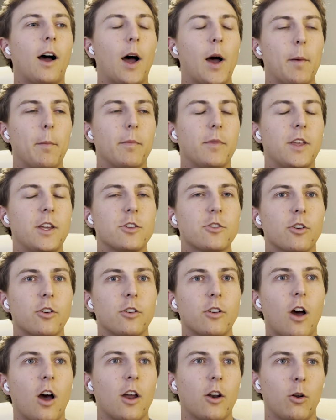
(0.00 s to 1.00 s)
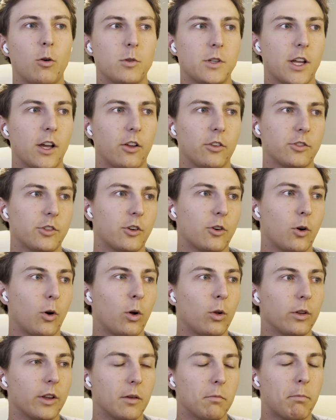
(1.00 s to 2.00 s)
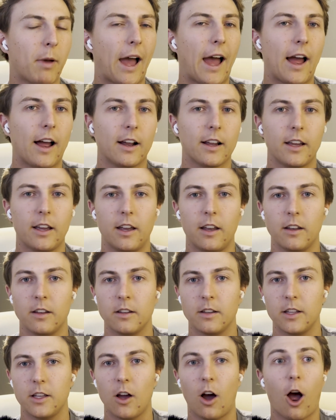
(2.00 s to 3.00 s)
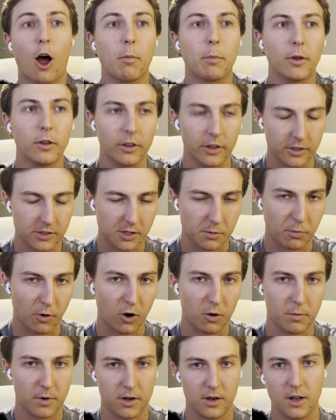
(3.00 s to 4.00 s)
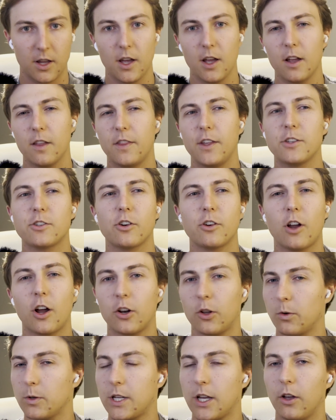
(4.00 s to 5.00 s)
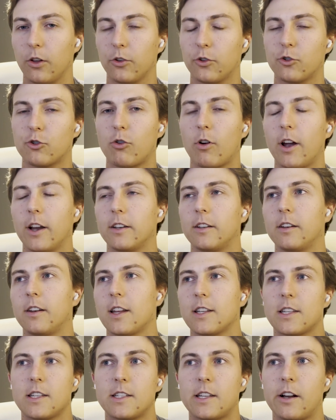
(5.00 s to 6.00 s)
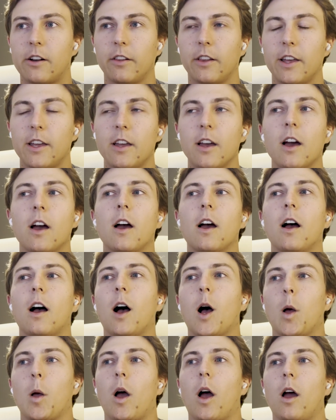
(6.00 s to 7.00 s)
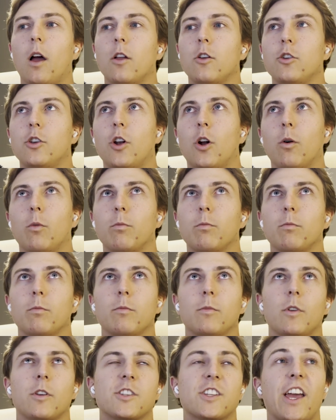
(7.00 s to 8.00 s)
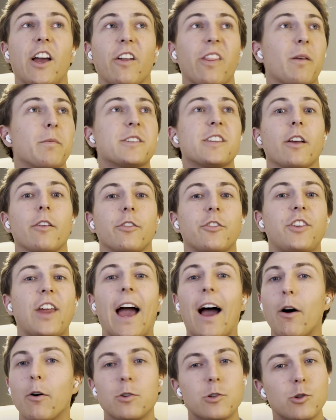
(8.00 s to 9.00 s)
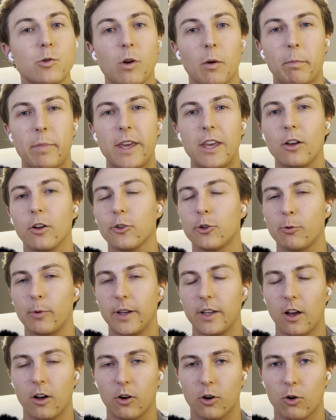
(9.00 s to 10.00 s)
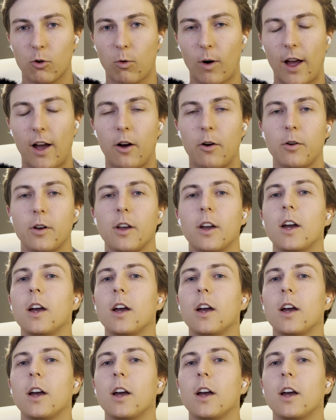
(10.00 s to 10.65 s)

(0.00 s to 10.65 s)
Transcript: These are not hotels that are holding back in the opulence department. These are not hotels trying to necessarily, scale themselves down to appeal to a younger crowd.